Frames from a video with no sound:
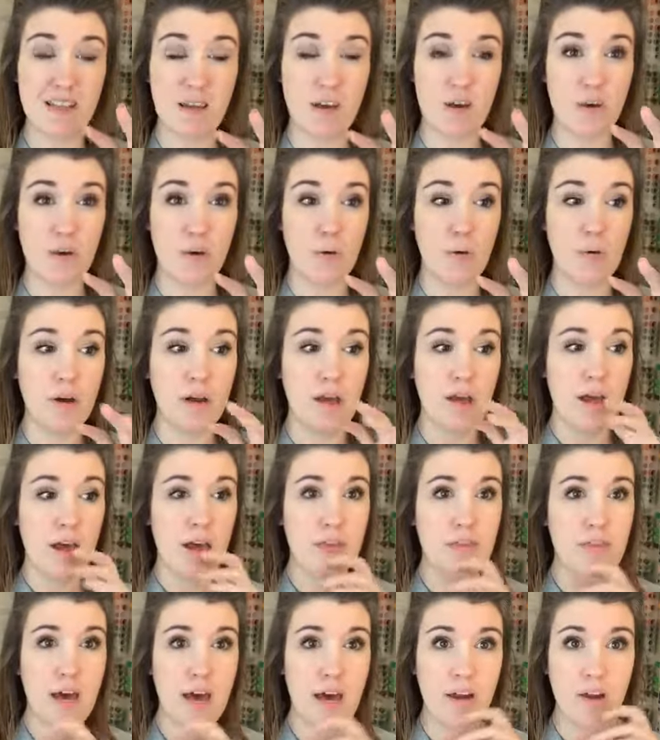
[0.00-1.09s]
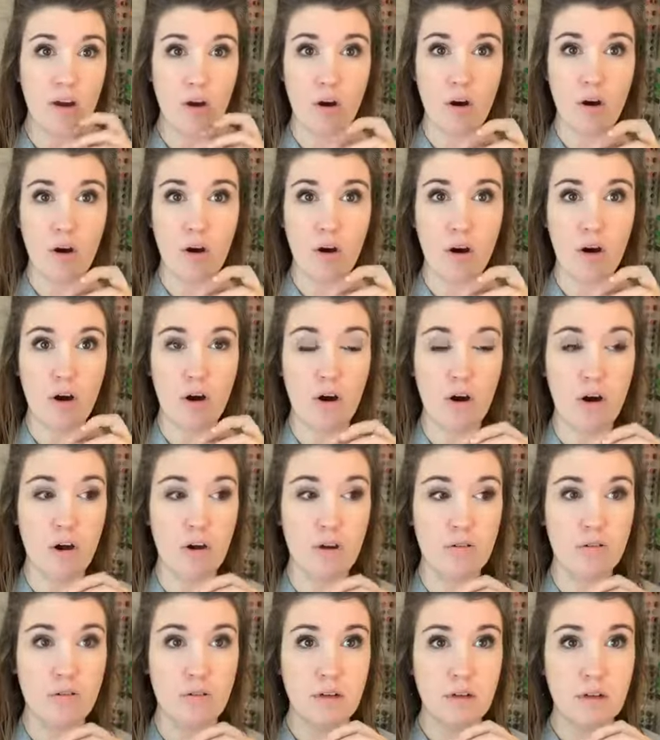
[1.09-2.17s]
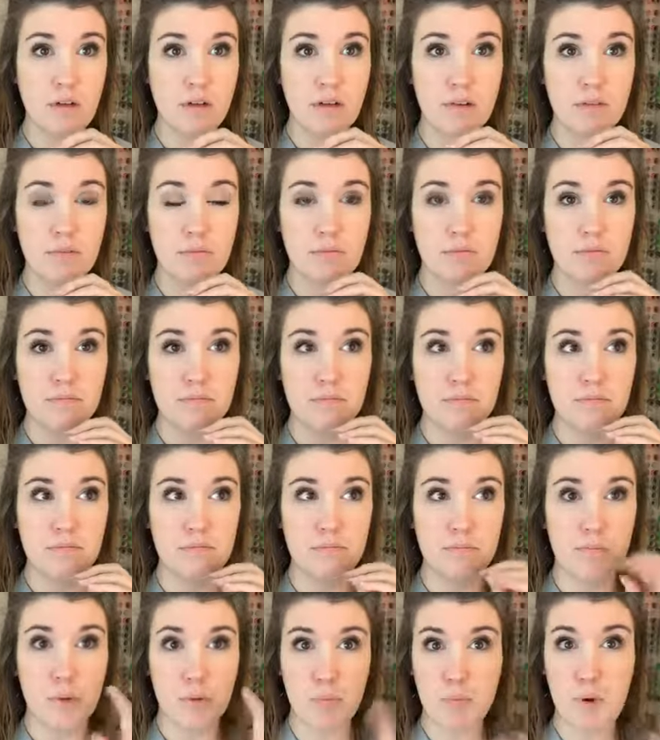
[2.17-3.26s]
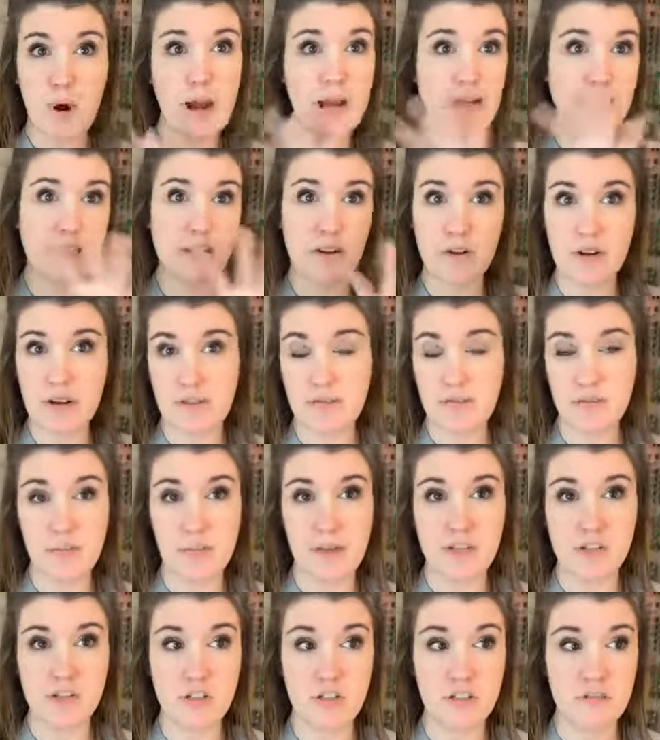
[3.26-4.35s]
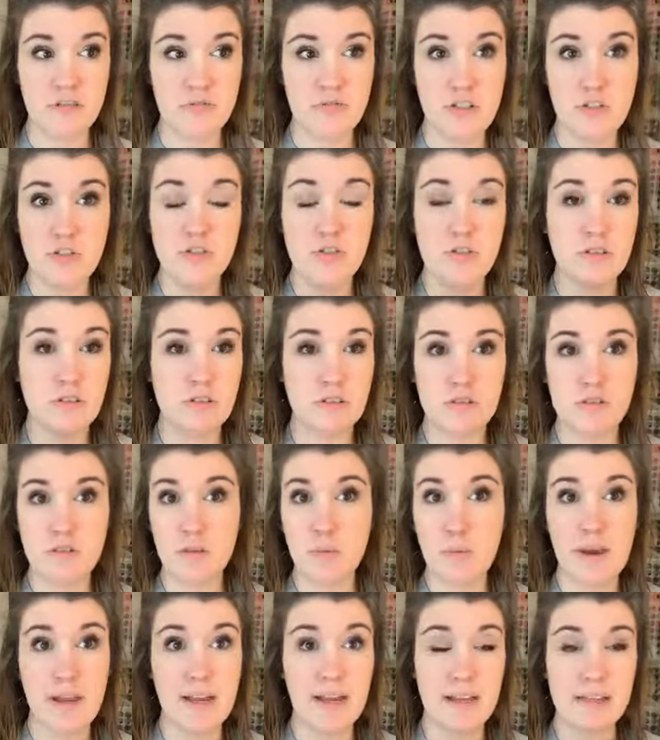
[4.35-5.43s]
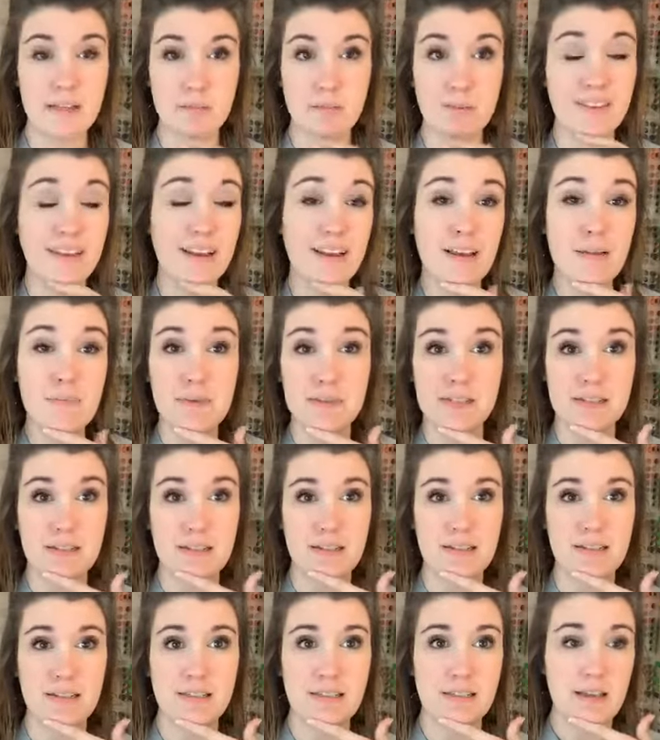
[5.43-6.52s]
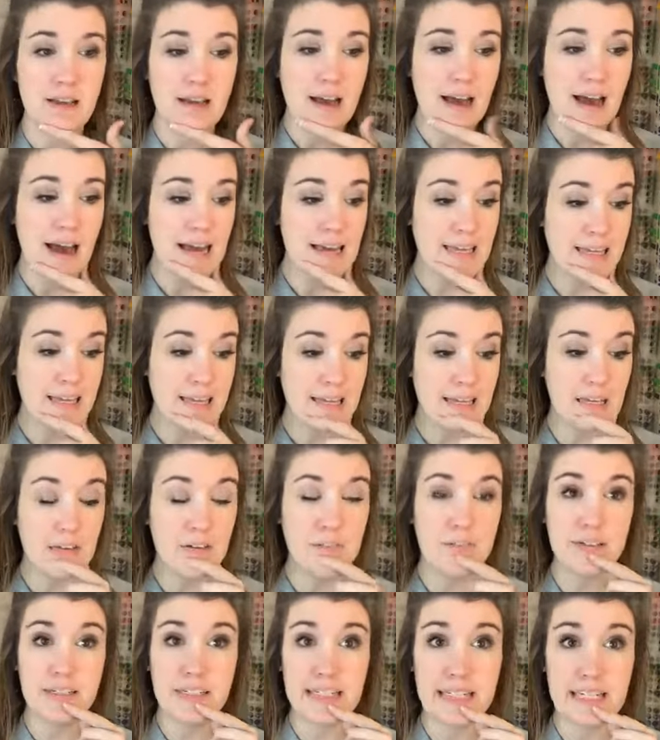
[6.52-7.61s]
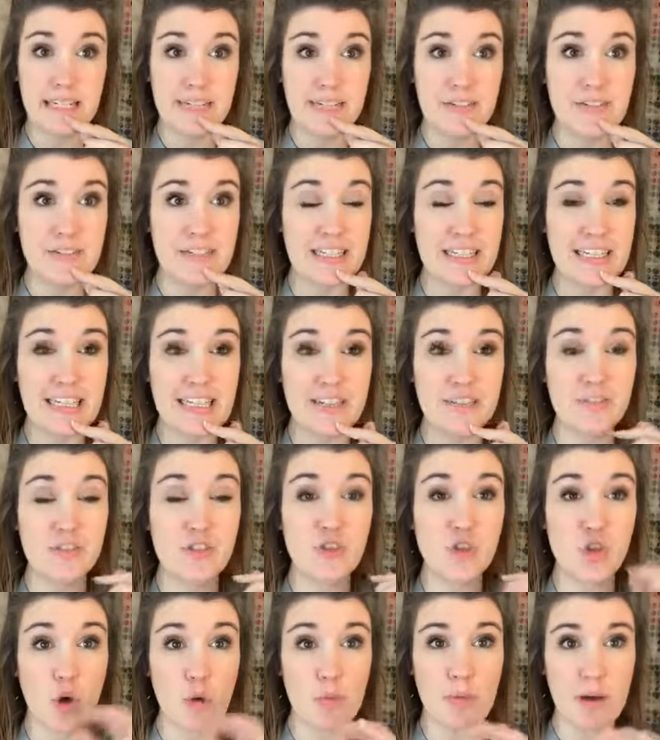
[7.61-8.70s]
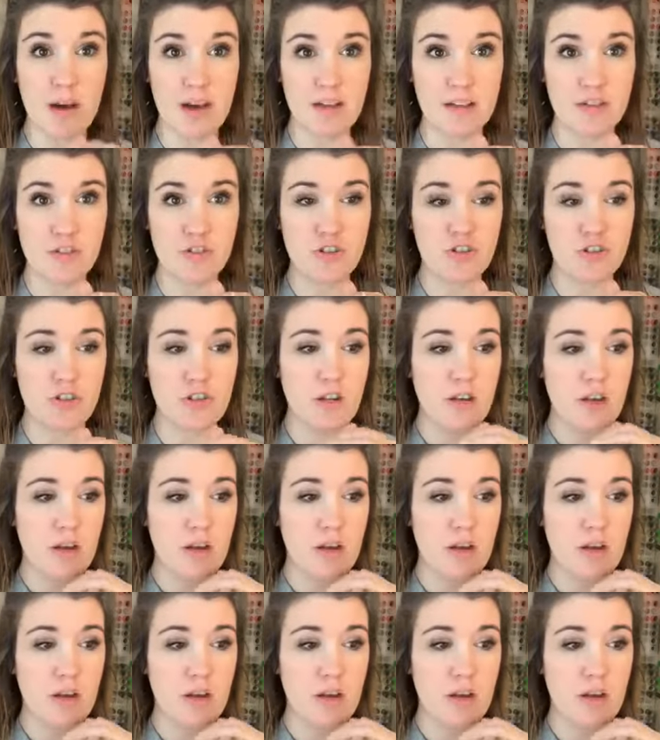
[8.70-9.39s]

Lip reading: though that are proprietary information. That's just the way it is with any business. I give and give and give so much,